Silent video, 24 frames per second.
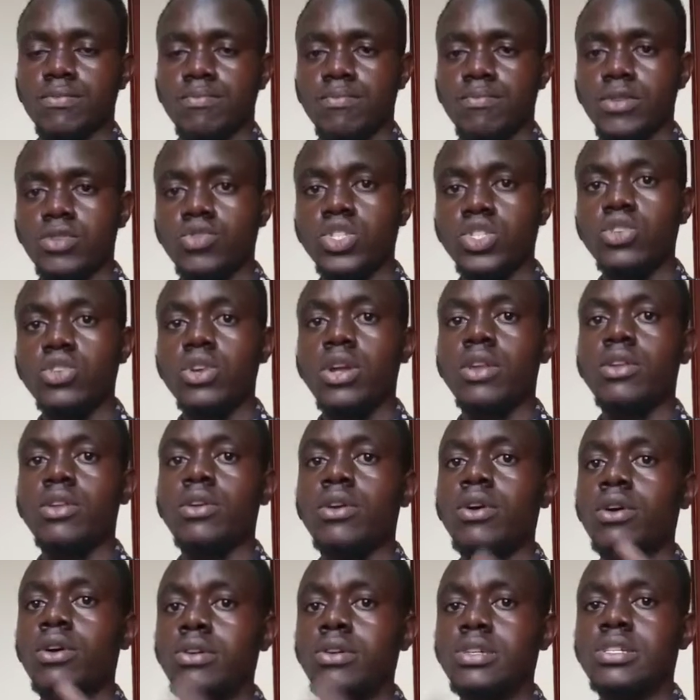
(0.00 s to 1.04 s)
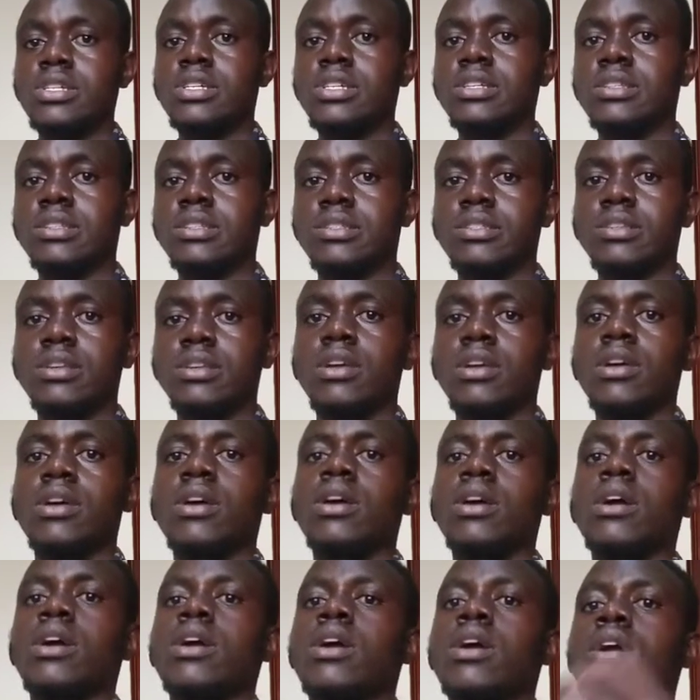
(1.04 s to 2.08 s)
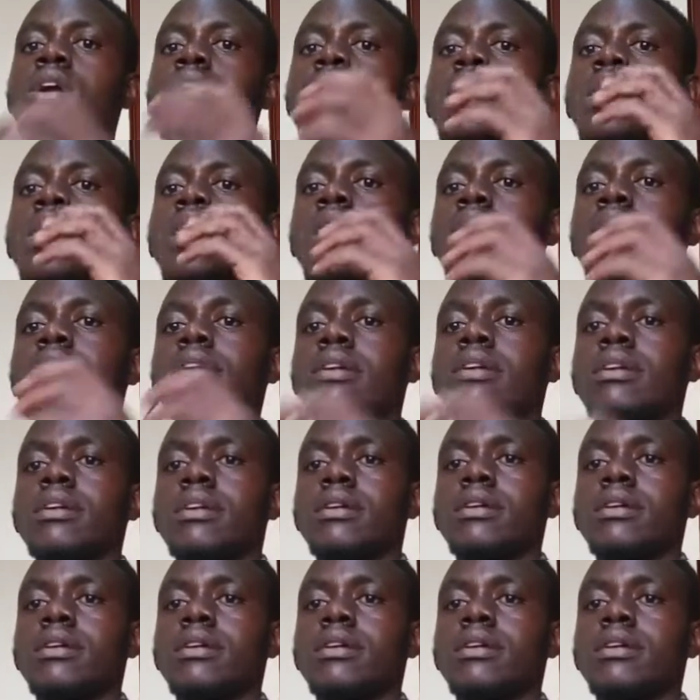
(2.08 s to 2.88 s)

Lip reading: between you and your audience. Like